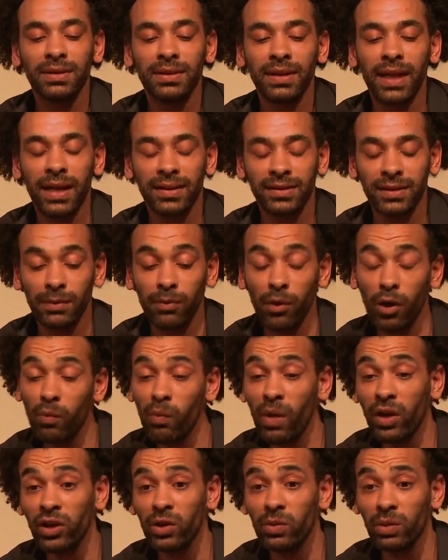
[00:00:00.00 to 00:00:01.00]
get to the point
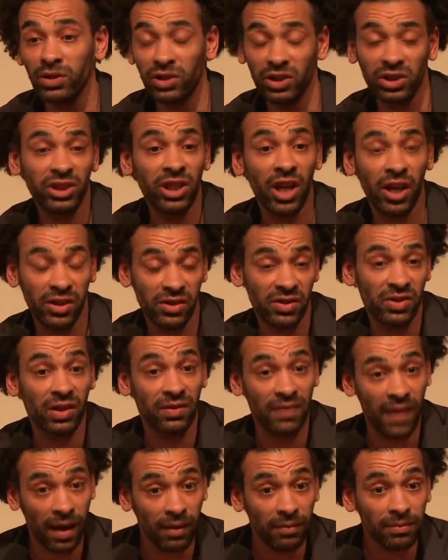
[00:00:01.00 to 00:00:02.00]
where you are just churning
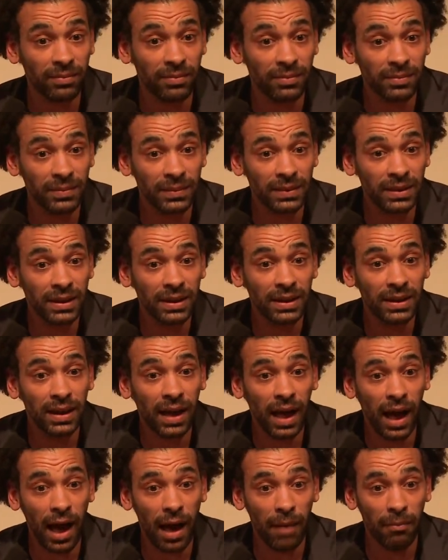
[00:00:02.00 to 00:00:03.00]
stuff out.
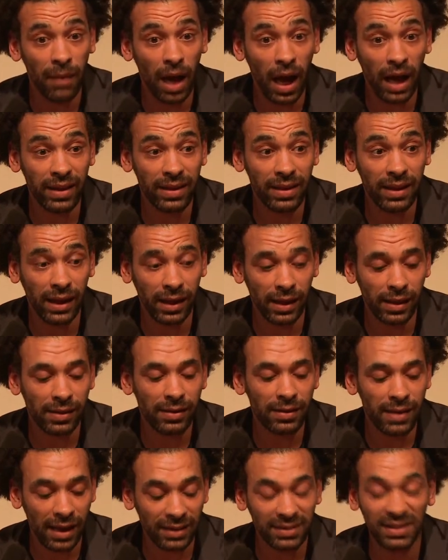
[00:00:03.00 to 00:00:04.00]
Um, I think
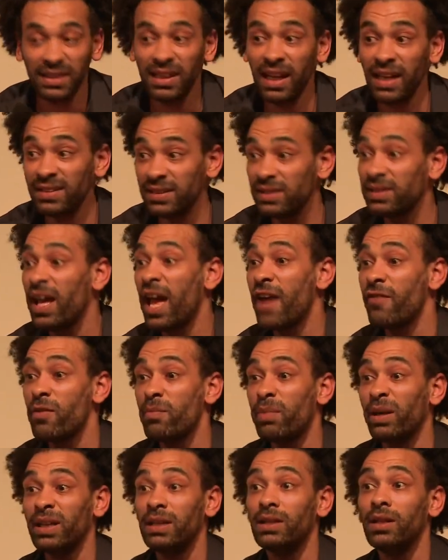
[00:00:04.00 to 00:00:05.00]
that's a lesson that
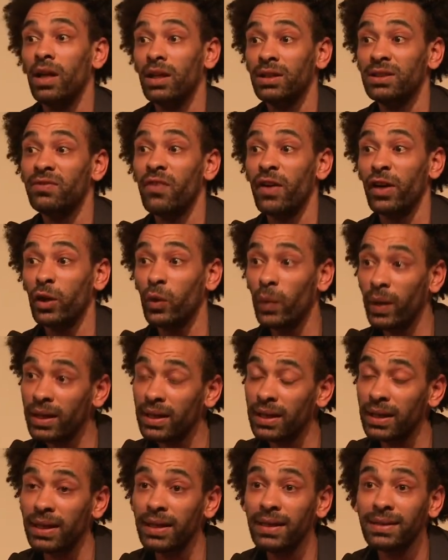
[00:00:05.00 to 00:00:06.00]
everybody learns very
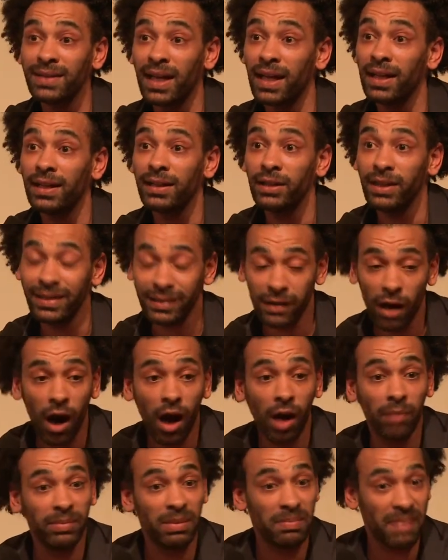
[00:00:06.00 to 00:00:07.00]
quickly is that it
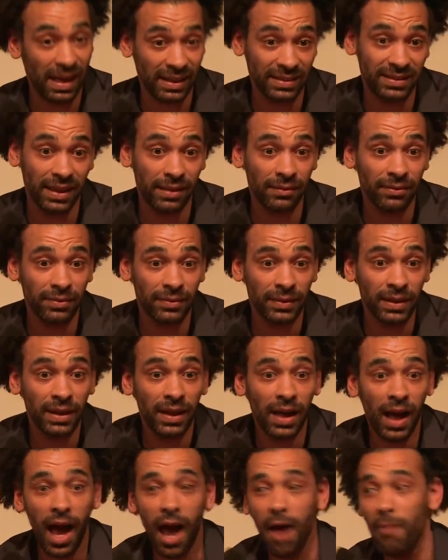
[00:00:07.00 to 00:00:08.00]
can't be passive.
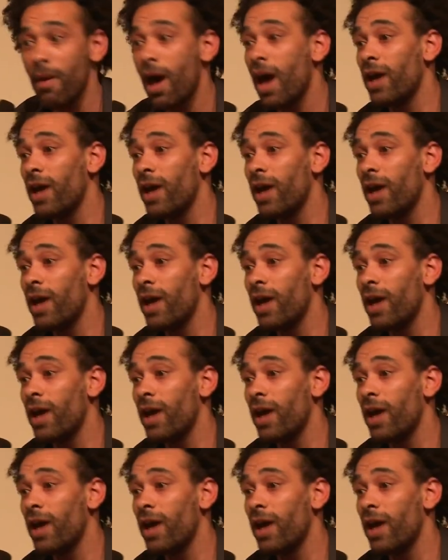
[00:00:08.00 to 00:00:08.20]
Um,